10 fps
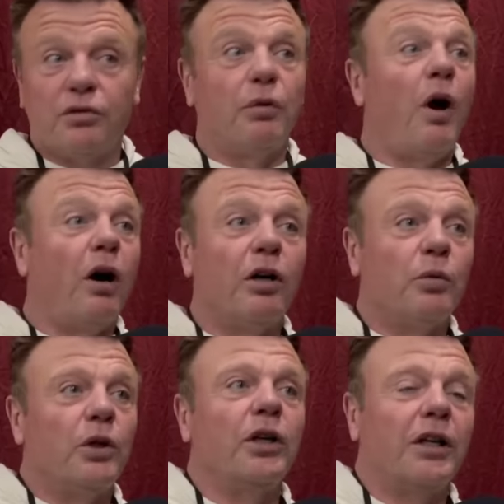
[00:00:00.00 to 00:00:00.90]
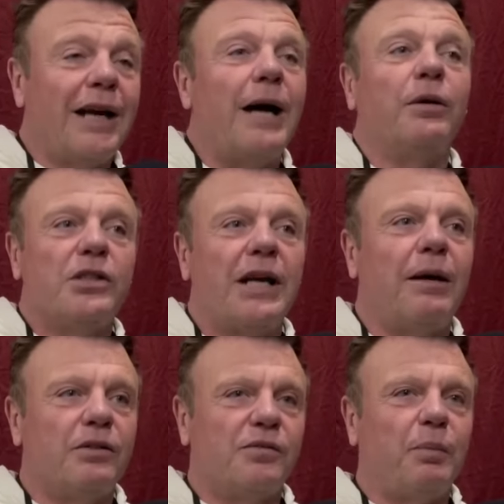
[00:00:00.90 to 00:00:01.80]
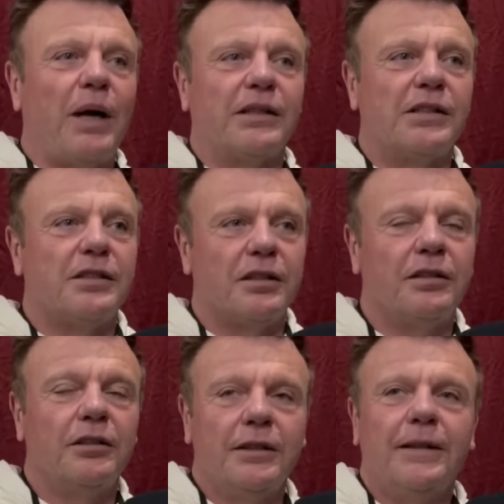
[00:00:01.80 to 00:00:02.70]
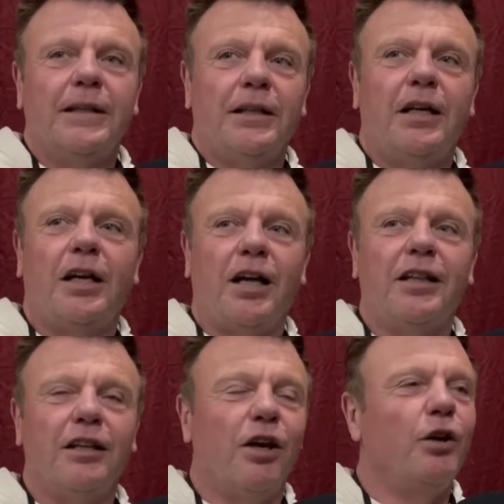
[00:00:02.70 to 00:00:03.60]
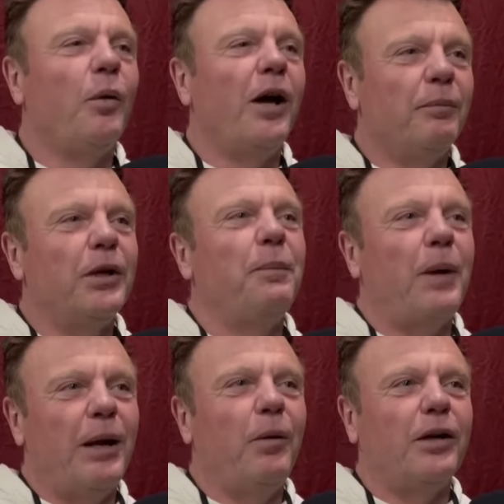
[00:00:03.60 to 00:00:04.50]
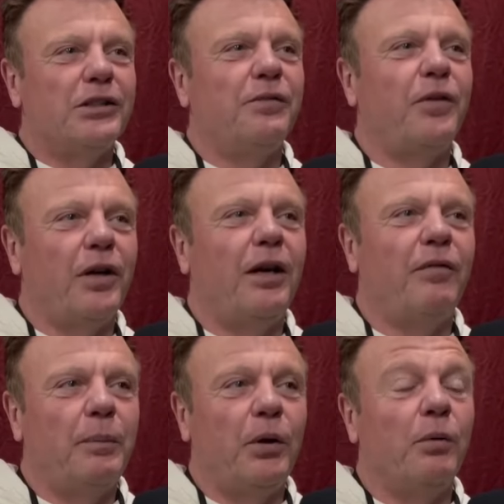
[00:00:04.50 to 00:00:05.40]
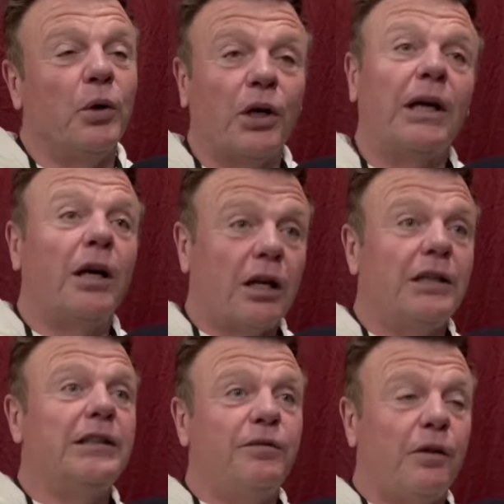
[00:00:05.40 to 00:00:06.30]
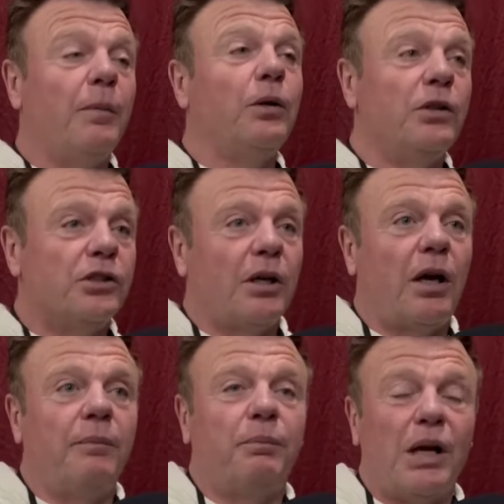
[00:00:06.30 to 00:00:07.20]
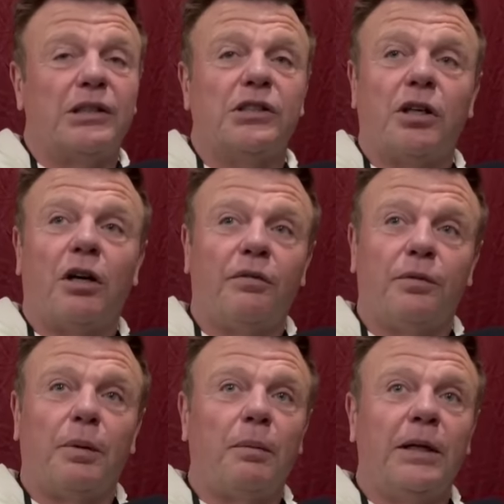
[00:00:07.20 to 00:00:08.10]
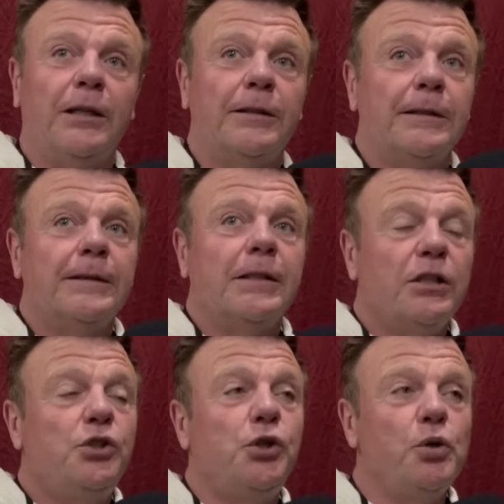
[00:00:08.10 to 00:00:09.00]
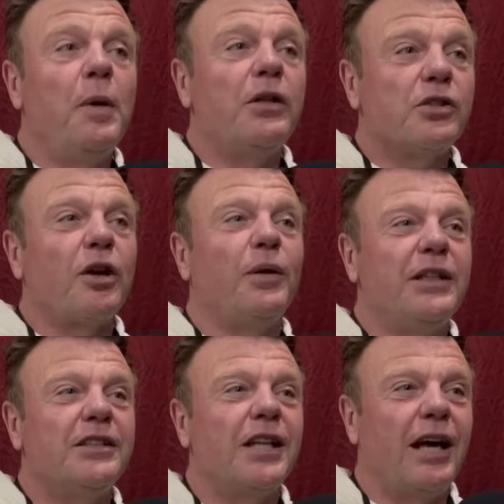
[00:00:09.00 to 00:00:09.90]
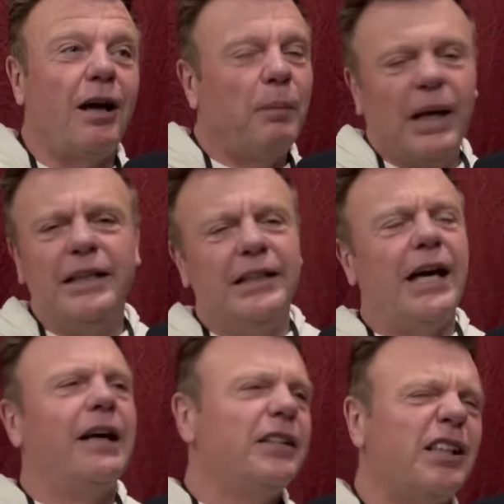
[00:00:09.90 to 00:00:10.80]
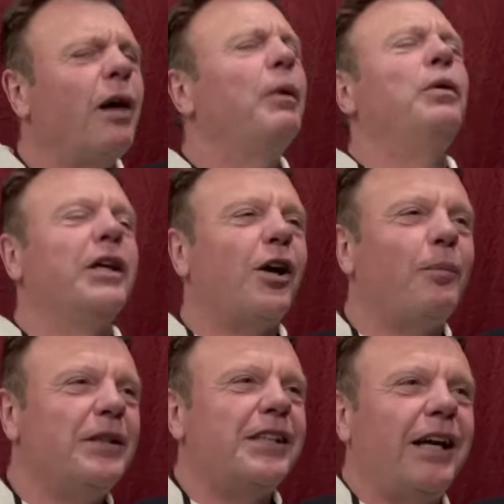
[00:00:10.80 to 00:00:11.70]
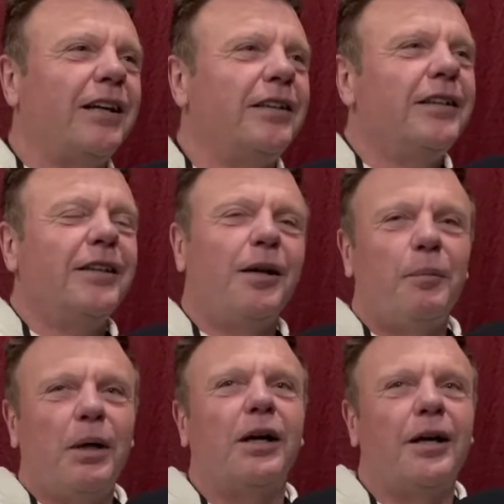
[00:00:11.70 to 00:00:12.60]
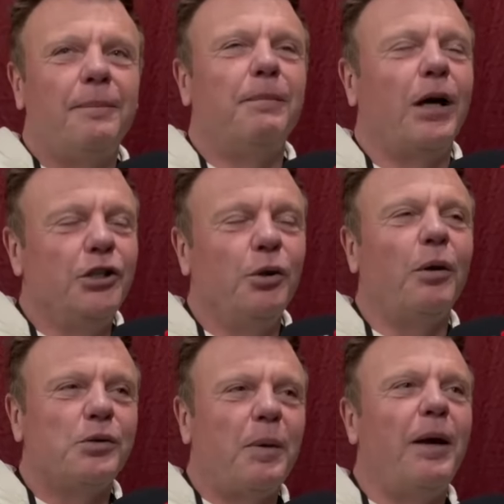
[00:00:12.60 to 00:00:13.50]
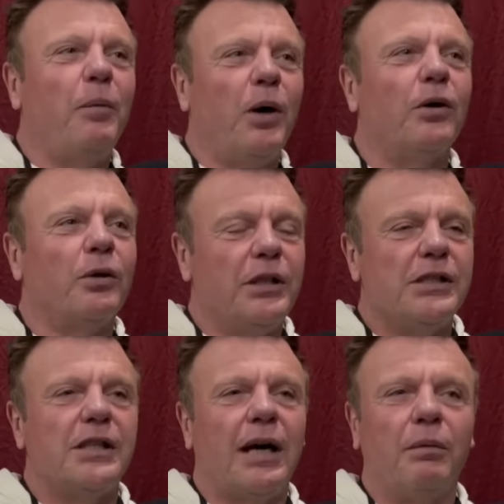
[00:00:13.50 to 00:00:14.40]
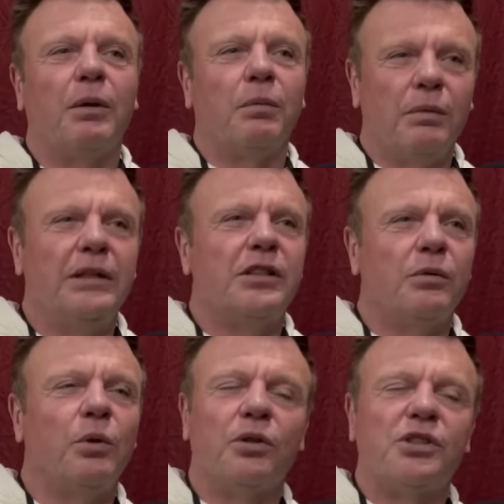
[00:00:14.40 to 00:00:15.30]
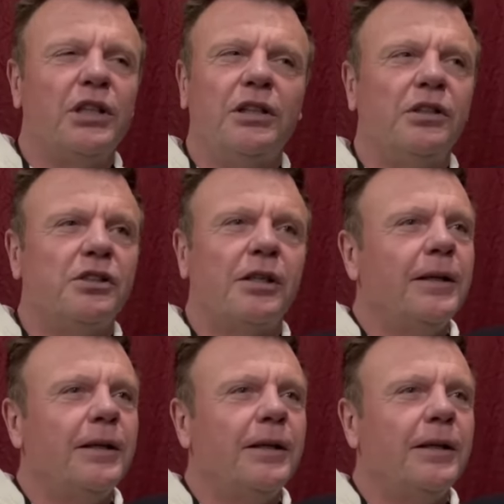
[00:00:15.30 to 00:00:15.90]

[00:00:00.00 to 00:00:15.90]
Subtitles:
hard work and hours of practice. And I think the only way I'm going to play well is if I put the work in, like I did for the MODUS. I practiced hard for probably 2 months going into that. I played it down and said, I'm only a commentator. But I knew I was playing well going into that. Where into the World Seniors,